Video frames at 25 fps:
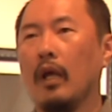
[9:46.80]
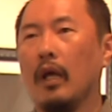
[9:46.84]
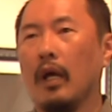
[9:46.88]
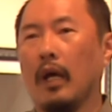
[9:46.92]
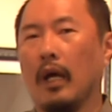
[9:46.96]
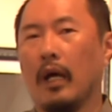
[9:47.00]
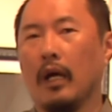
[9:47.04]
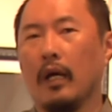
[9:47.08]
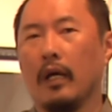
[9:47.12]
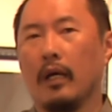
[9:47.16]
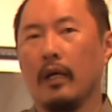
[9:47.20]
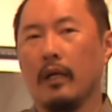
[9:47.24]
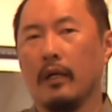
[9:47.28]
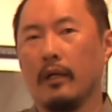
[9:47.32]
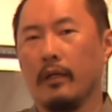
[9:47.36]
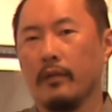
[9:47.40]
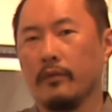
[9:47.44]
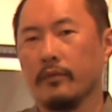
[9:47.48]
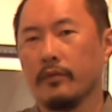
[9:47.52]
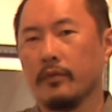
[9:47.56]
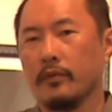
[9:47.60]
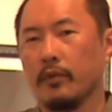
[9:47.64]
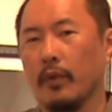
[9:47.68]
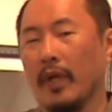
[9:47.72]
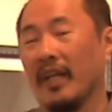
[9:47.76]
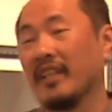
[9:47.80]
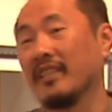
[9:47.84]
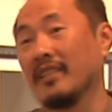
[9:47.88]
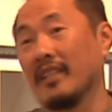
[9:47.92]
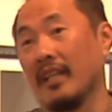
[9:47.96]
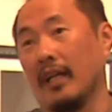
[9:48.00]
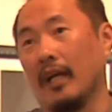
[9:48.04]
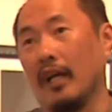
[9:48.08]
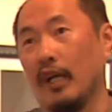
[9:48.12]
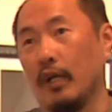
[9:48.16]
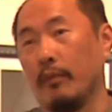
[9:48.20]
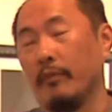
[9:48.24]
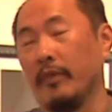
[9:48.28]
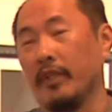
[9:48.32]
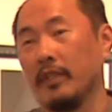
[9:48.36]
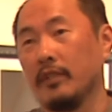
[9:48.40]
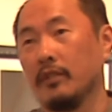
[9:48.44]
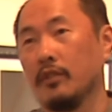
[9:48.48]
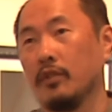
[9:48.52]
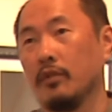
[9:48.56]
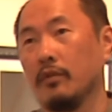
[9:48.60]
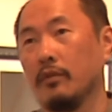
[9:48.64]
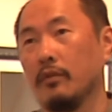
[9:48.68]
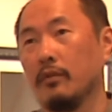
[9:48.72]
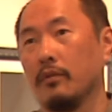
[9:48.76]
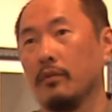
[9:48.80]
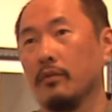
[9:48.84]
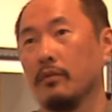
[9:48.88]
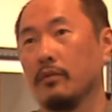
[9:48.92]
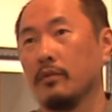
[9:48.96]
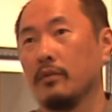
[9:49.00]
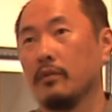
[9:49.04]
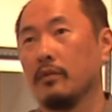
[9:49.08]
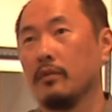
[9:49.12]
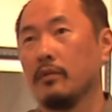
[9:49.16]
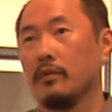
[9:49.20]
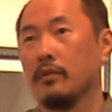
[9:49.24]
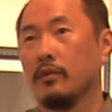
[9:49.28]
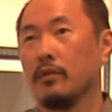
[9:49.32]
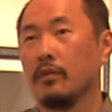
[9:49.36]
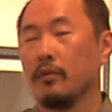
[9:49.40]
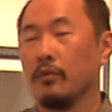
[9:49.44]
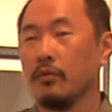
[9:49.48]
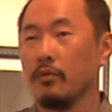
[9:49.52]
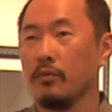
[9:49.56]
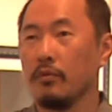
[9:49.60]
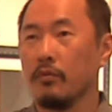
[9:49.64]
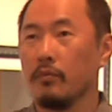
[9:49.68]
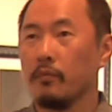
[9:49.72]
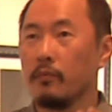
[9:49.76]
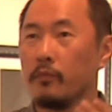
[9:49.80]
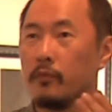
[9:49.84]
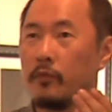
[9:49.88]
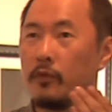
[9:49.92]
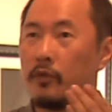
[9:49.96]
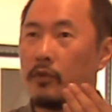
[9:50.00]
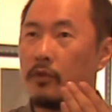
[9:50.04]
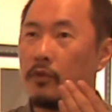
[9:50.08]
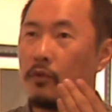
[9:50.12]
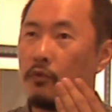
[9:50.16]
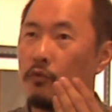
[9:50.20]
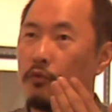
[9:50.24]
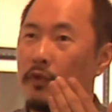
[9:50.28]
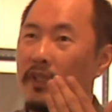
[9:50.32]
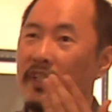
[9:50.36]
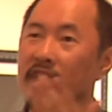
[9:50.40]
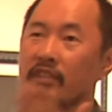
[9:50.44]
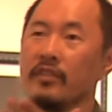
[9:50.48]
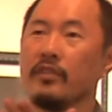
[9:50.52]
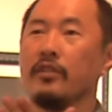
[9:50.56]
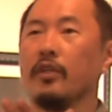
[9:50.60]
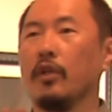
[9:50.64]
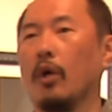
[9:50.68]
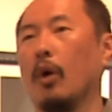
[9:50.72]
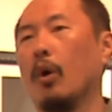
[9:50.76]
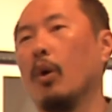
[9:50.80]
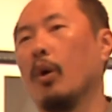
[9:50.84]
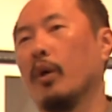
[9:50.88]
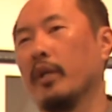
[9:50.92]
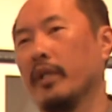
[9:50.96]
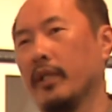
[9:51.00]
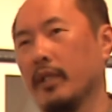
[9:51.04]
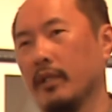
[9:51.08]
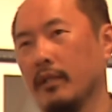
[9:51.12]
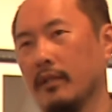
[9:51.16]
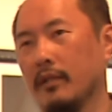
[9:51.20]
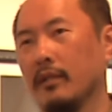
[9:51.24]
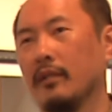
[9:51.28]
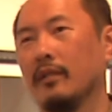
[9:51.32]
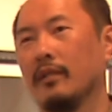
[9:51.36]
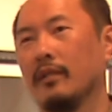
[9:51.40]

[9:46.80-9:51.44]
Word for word: uh, to, I mean, to, to, to reach the audience.